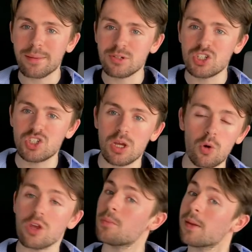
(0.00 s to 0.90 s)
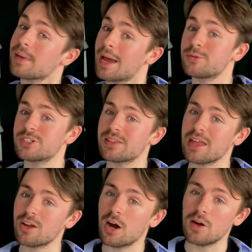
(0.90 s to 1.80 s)
able to do or you might be able to
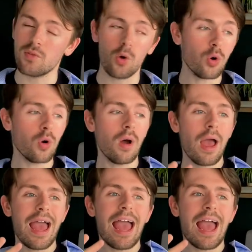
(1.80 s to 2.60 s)
think of or